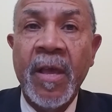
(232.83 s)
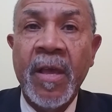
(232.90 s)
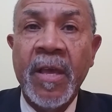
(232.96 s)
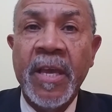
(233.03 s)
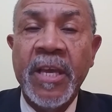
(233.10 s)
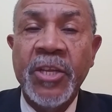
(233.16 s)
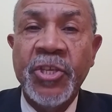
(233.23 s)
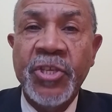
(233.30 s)

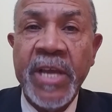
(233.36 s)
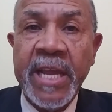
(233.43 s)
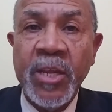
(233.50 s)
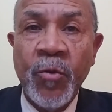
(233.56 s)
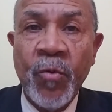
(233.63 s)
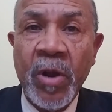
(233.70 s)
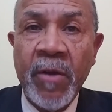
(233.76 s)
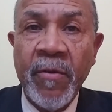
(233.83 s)
In
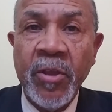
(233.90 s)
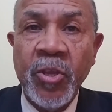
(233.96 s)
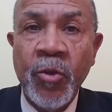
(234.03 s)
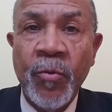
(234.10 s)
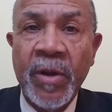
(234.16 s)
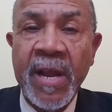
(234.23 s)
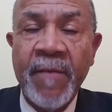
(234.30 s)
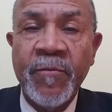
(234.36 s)
January, you
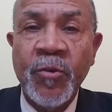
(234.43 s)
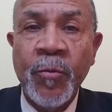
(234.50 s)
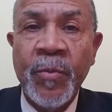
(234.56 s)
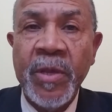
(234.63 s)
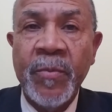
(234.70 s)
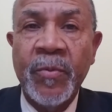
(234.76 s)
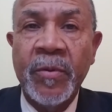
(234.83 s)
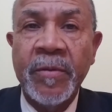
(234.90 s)
would have 2
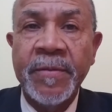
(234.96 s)
people.